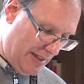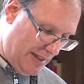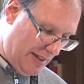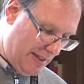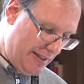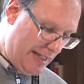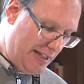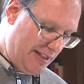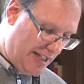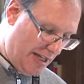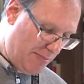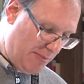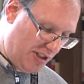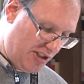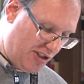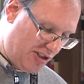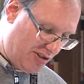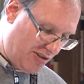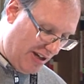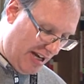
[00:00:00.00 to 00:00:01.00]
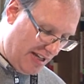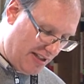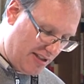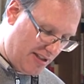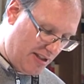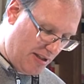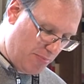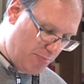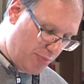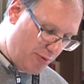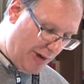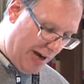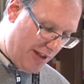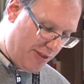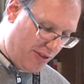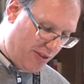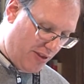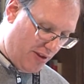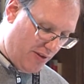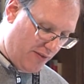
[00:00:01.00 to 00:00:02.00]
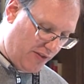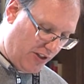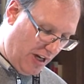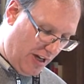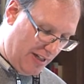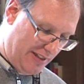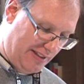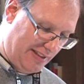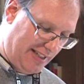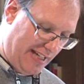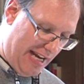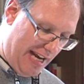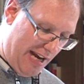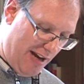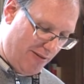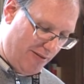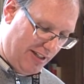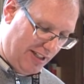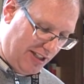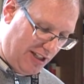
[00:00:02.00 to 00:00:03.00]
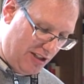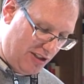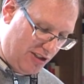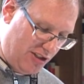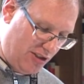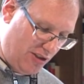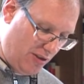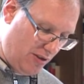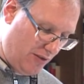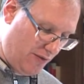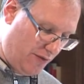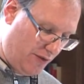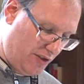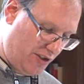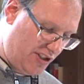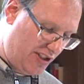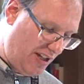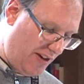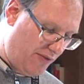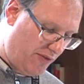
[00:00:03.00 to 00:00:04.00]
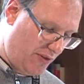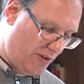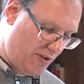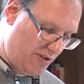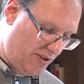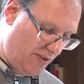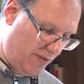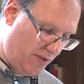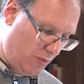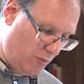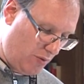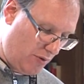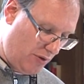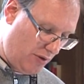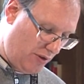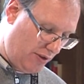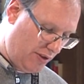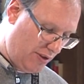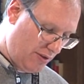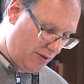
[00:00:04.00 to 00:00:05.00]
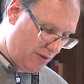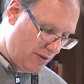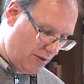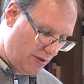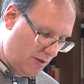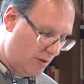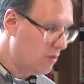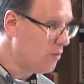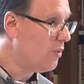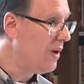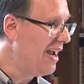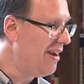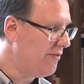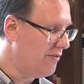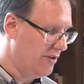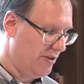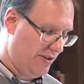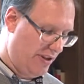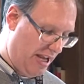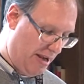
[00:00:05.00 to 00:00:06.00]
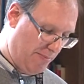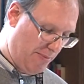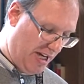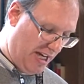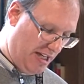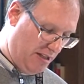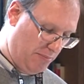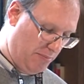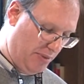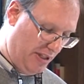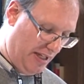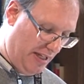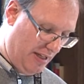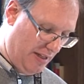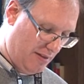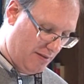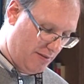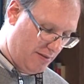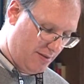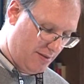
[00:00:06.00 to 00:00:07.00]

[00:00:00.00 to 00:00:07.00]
That demonstrates the breadth of God's care and concern for sufferers of the world, whoever they might be.